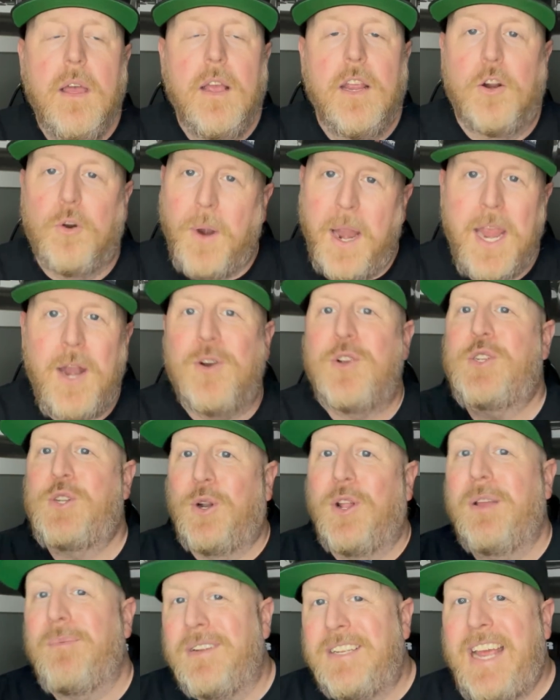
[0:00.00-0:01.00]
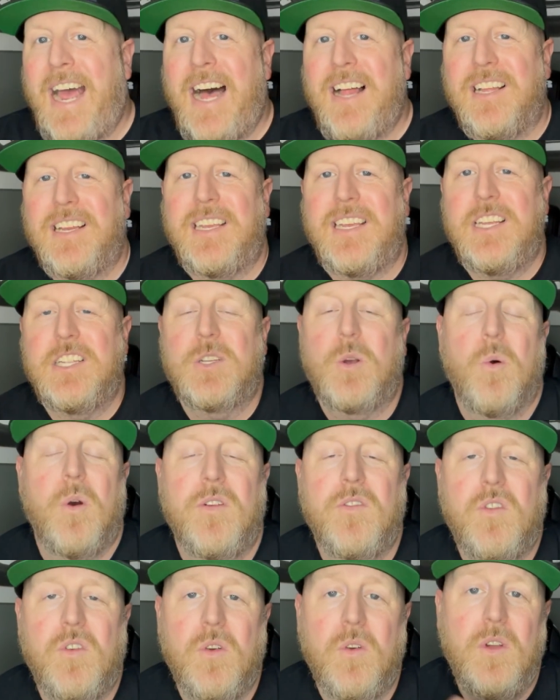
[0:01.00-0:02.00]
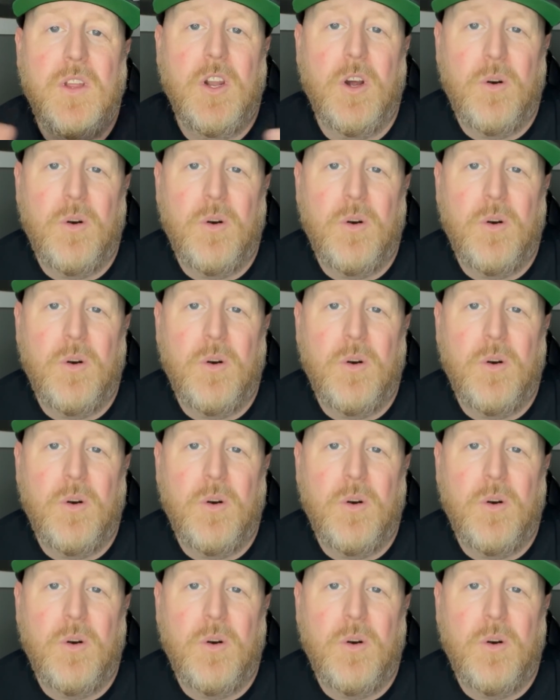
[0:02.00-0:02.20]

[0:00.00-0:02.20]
Gray or Sterling Metallic is going to,